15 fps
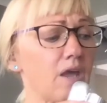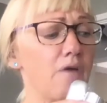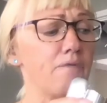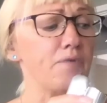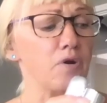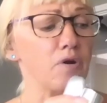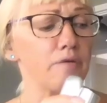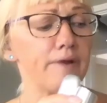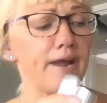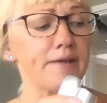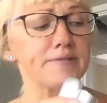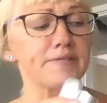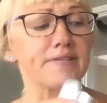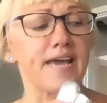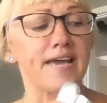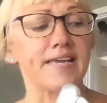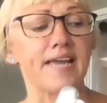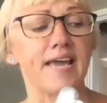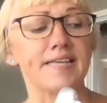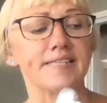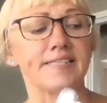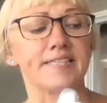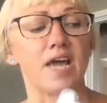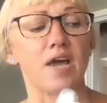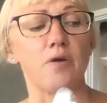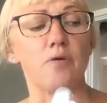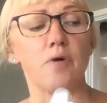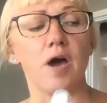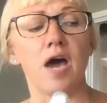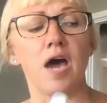not got round to that yet, so
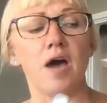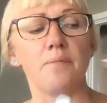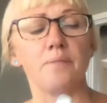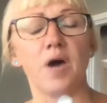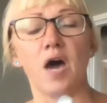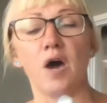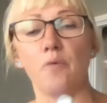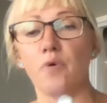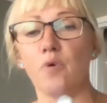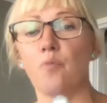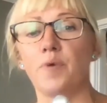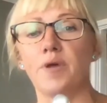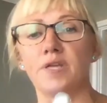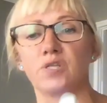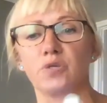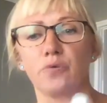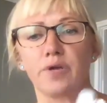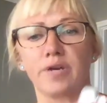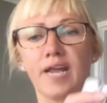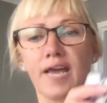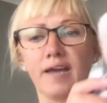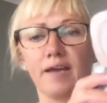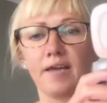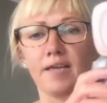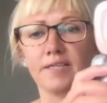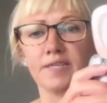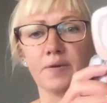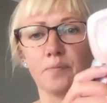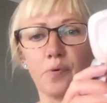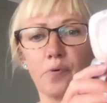I will be doing that at
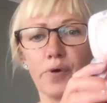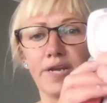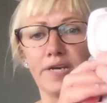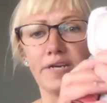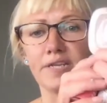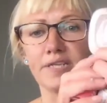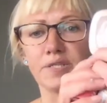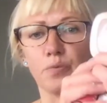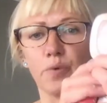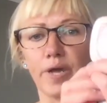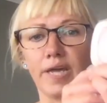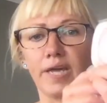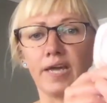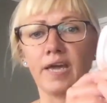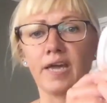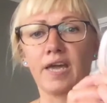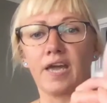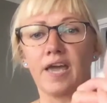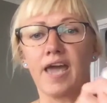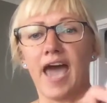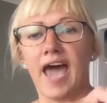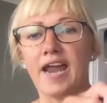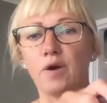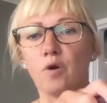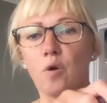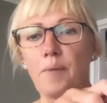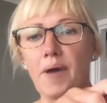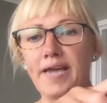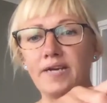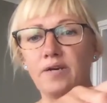some point this week. And I've got
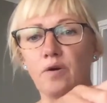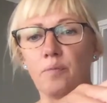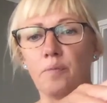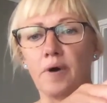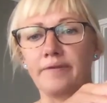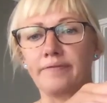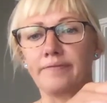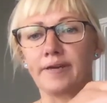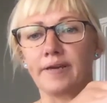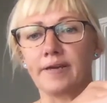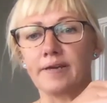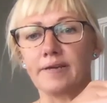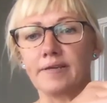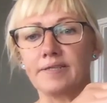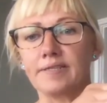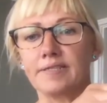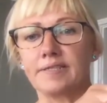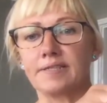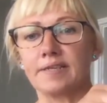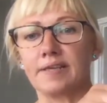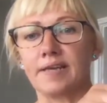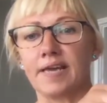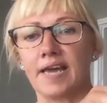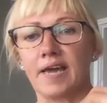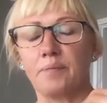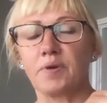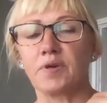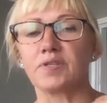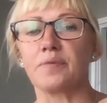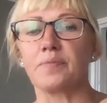paint on my fingers here
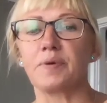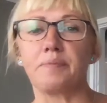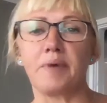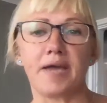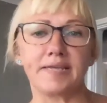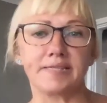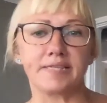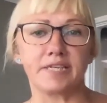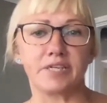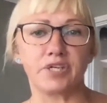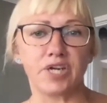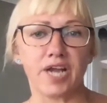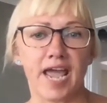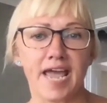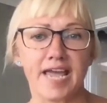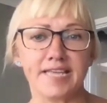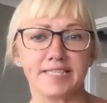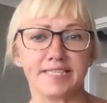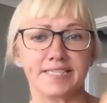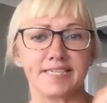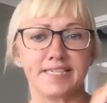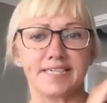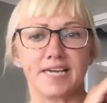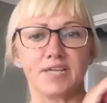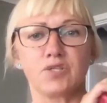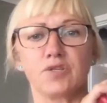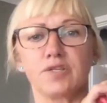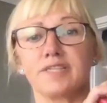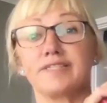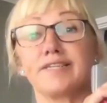because I've been painting chairs today. I
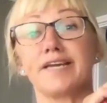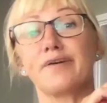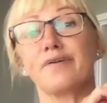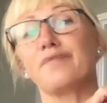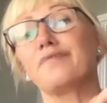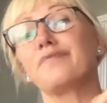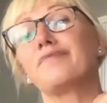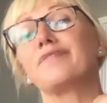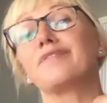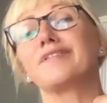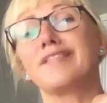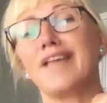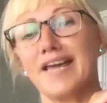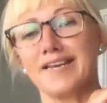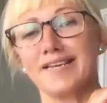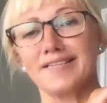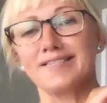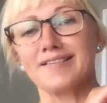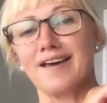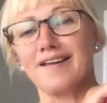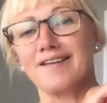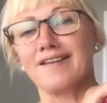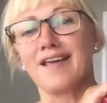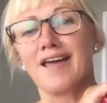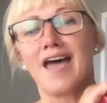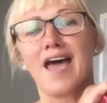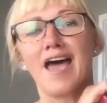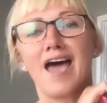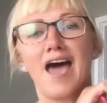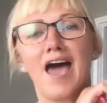took the day off, sat in the sun
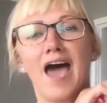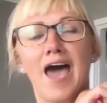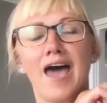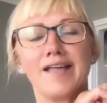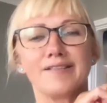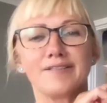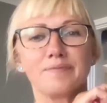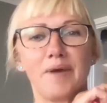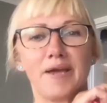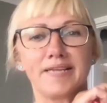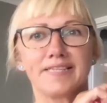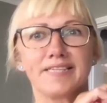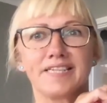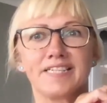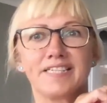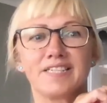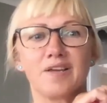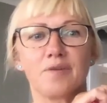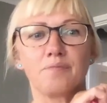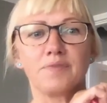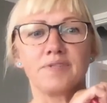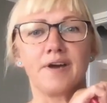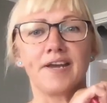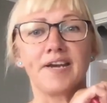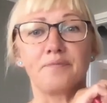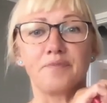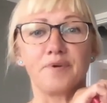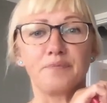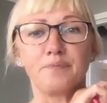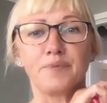and painted some dining
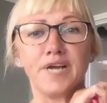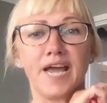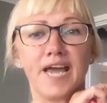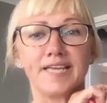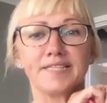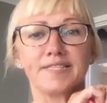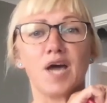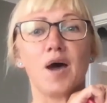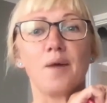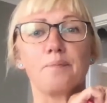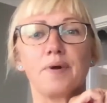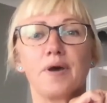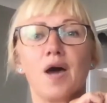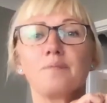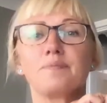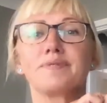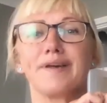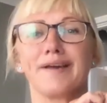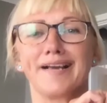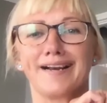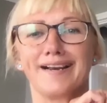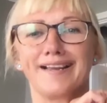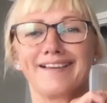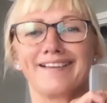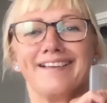room chairs, upcycling.